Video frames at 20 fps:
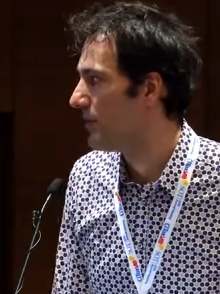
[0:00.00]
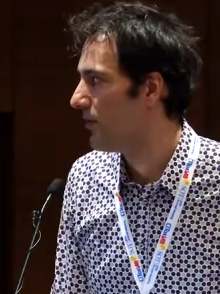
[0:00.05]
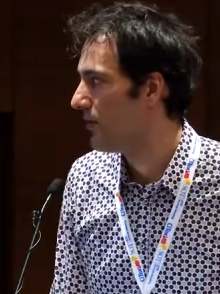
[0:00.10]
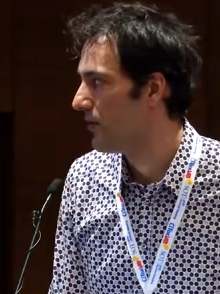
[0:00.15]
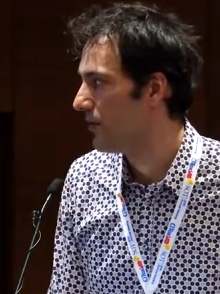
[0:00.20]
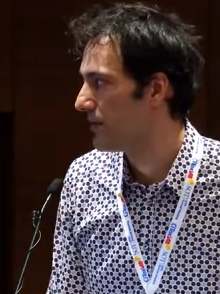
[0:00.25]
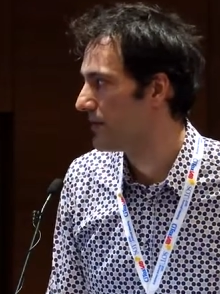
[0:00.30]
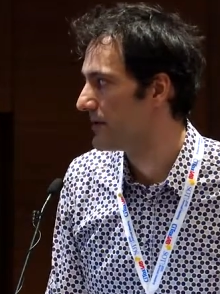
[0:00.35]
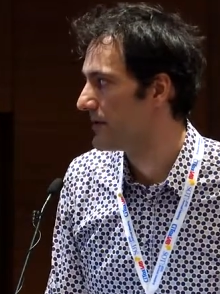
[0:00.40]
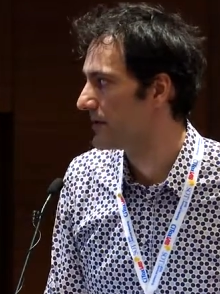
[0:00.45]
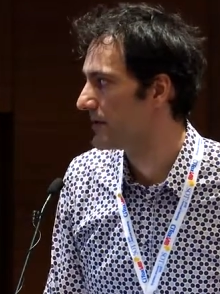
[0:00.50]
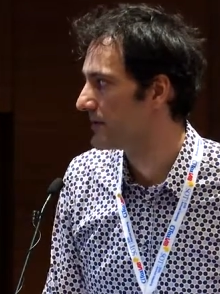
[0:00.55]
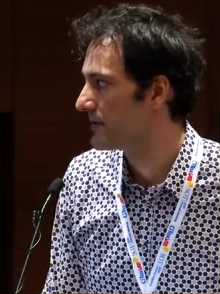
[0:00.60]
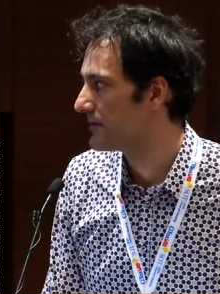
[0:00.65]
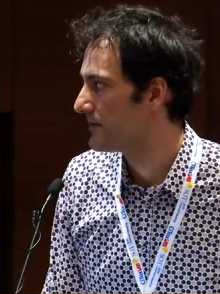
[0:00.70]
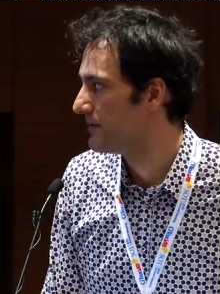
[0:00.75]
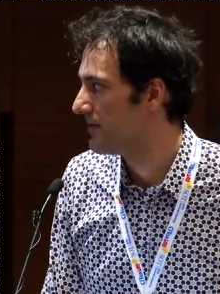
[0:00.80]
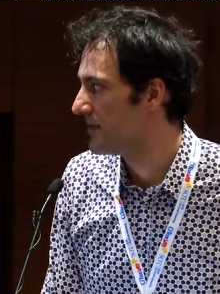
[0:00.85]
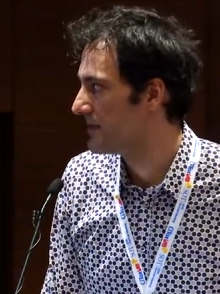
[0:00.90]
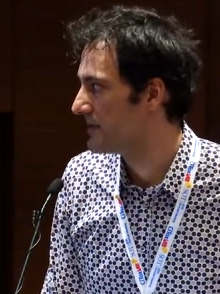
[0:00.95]
authors
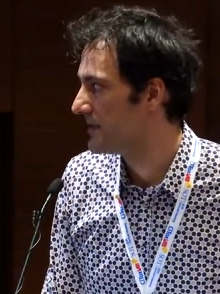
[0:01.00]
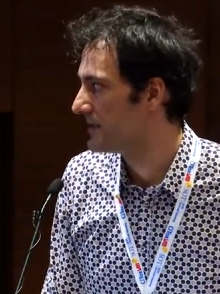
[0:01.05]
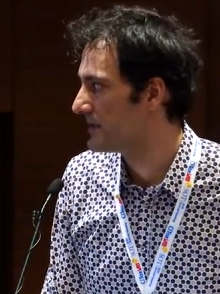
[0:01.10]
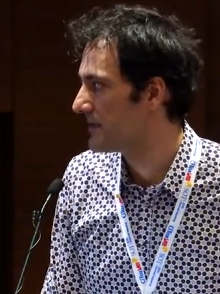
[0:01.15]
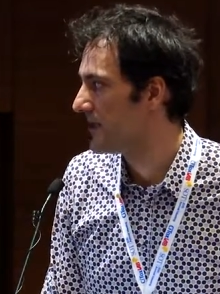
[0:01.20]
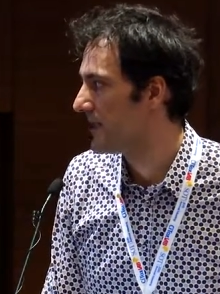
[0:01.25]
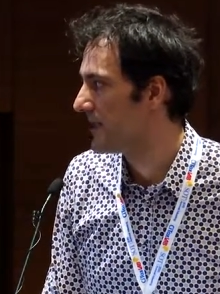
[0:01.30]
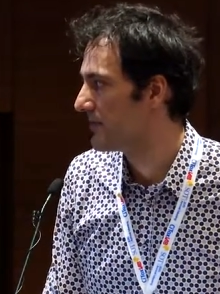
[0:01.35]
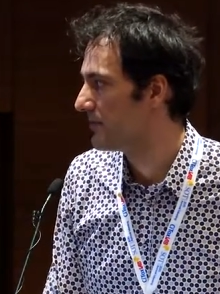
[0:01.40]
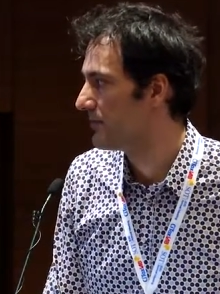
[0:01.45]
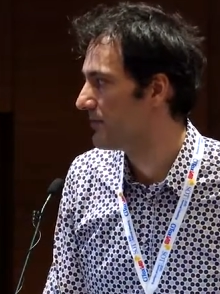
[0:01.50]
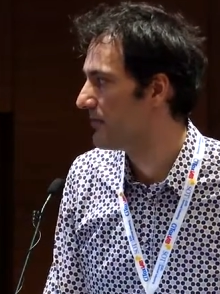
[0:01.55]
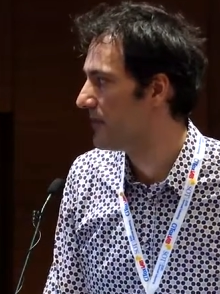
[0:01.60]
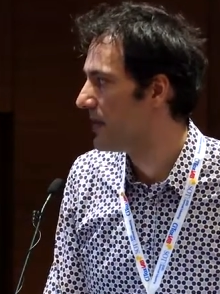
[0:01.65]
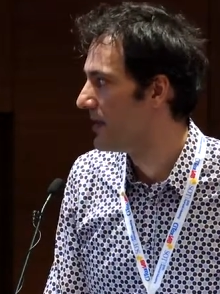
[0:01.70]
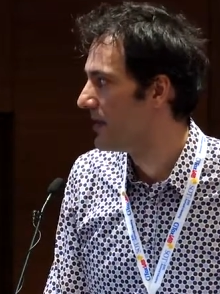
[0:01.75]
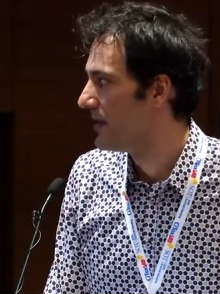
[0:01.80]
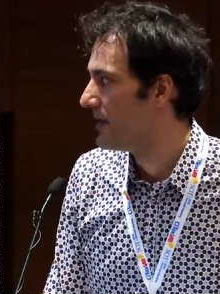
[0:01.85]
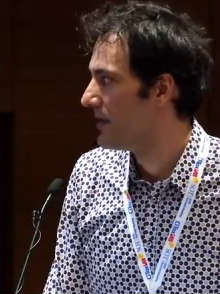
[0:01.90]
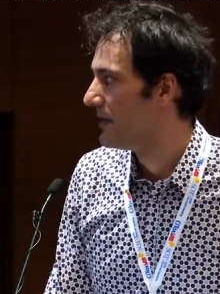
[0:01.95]
by the time
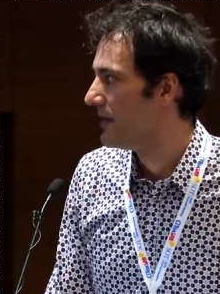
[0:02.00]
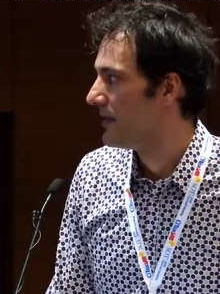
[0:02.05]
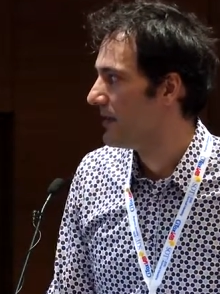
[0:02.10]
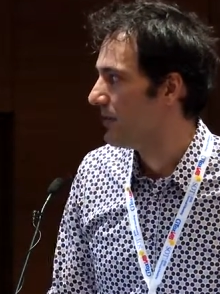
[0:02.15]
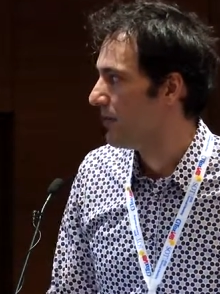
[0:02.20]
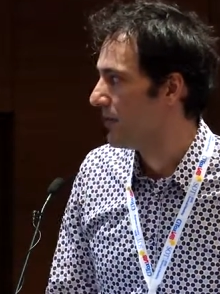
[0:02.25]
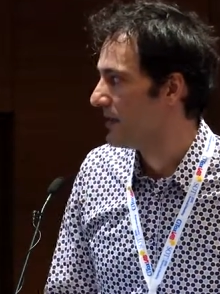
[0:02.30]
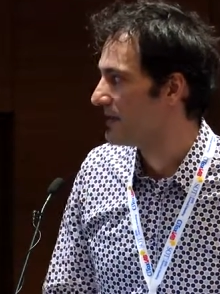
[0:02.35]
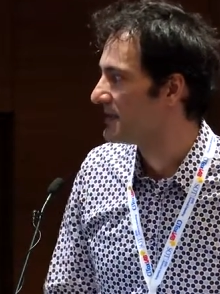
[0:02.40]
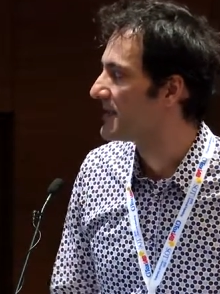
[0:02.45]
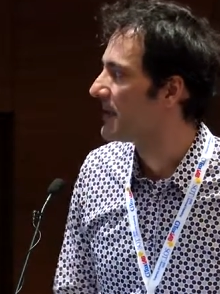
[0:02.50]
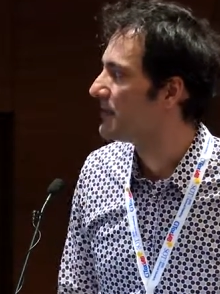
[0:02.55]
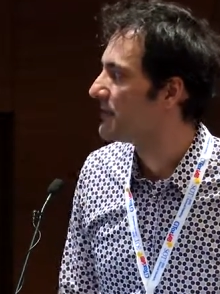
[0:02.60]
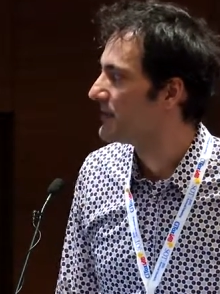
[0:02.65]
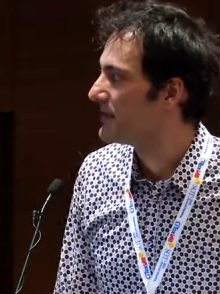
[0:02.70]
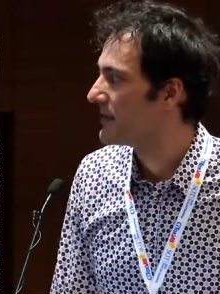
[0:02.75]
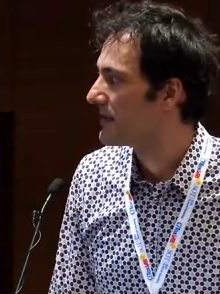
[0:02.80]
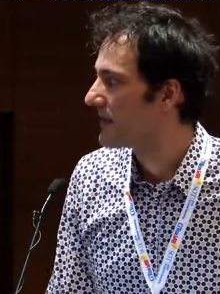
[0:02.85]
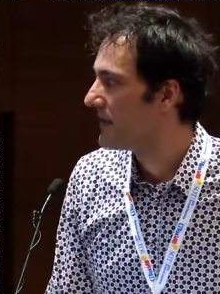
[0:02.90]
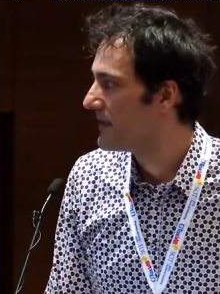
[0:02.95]
when
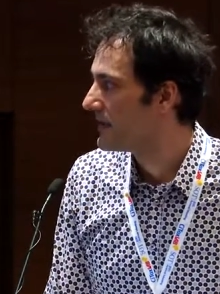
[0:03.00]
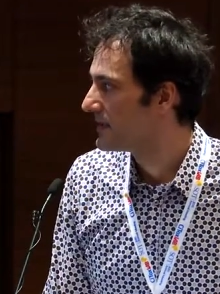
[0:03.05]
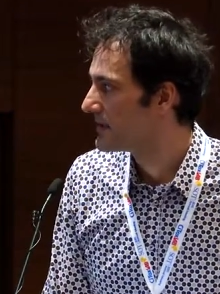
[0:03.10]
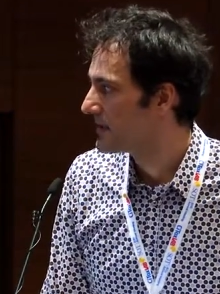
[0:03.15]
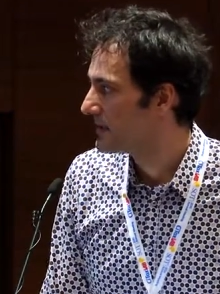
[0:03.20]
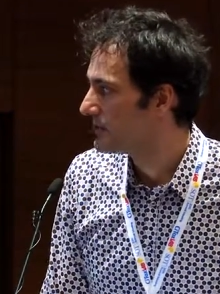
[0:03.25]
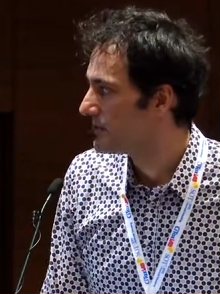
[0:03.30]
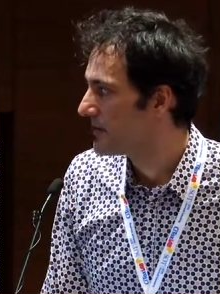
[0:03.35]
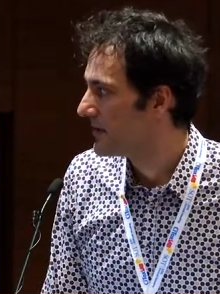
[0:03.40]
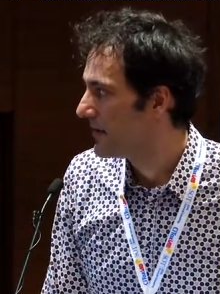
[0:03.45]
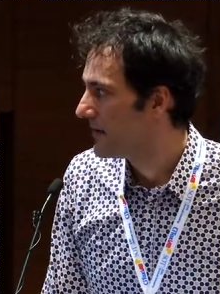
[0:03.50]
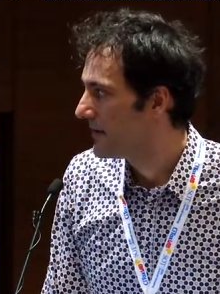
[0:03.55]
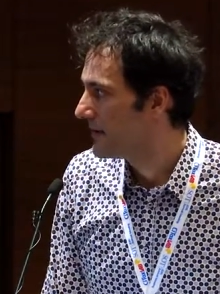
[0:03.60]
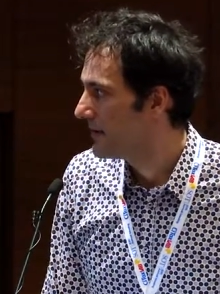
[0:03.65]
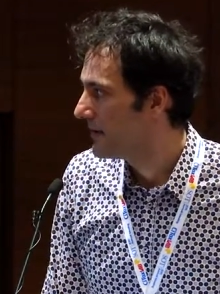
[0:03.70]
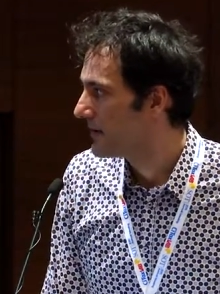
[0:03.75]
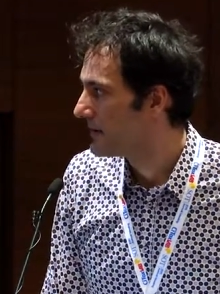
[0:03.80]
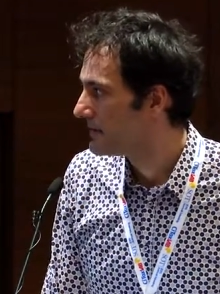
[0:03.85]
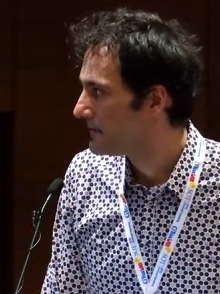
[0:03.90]
somebody clicks on the link.